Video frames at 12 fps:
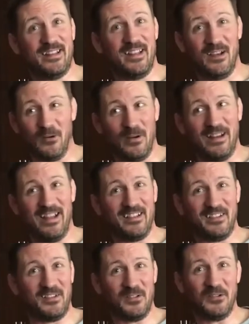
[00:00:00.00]
He already
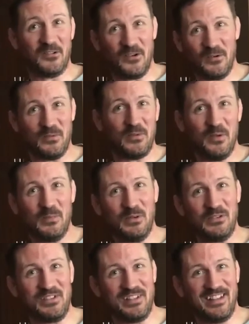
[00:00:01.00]
has his son throwing a few
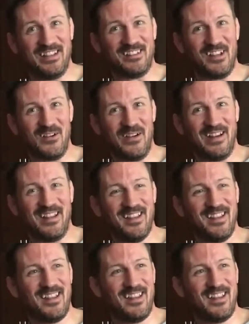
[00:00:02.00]
punches and kicks already.